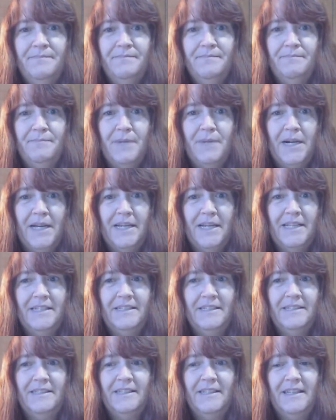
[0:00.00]
but
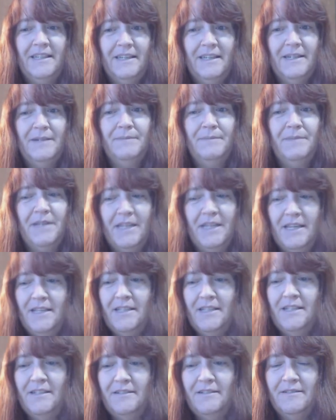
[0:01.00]
him,
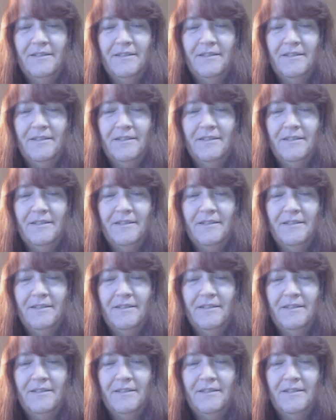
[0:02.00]
he